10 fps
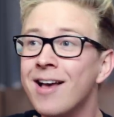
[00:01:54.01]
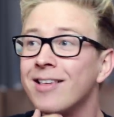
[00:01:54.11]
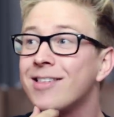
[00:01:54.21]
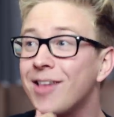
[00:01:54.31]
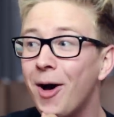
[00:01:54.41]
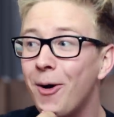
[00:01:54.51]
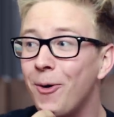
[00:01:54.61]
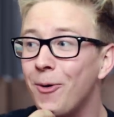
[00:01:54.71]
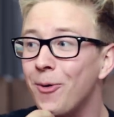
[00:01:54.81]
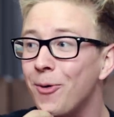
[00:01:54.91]

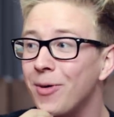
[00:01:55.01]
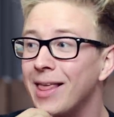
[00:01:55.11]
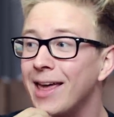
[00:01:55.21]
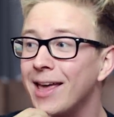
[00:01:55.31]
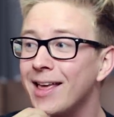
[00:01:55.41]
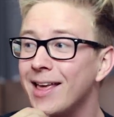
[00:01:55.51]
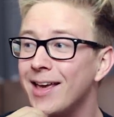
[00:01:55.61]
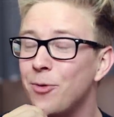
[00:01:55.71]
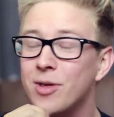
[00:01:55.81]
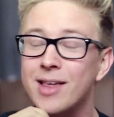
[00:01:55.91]
So
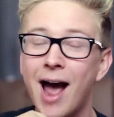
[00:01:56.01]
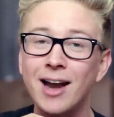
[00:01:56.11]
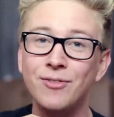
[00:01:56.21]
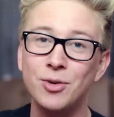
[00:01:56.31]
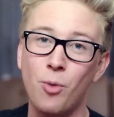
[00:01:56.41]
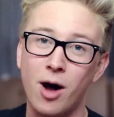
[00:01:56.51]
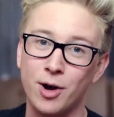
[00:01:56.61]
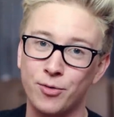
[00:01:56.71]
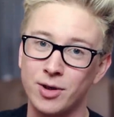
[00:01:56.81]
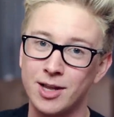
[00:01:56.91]
he was kind of in
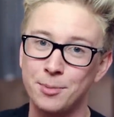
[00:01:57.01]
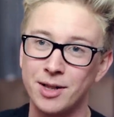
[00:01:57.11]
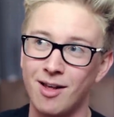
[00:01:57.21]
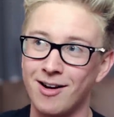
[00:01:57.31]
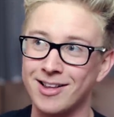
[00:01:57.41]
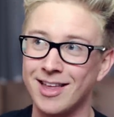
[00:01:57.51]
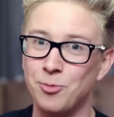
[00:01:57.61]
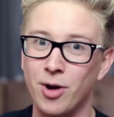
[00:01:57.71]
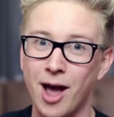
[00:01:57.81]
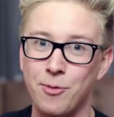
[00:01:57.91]
water for a little bit longer
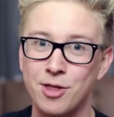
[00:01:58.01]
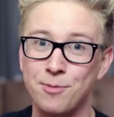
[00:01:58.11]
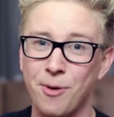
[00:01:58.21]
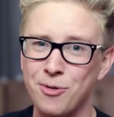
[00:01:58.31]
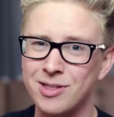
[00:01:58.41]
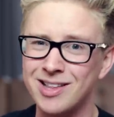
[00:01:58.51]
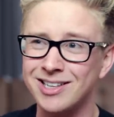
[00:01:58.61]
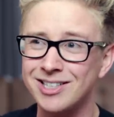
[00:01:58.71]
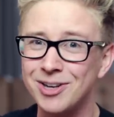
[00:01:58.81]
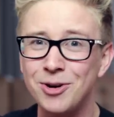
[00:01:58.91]
than what I was supposed to
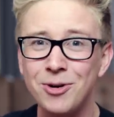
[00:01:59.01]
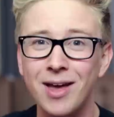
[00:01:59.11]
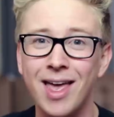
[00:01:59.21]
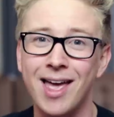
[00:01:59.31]
do,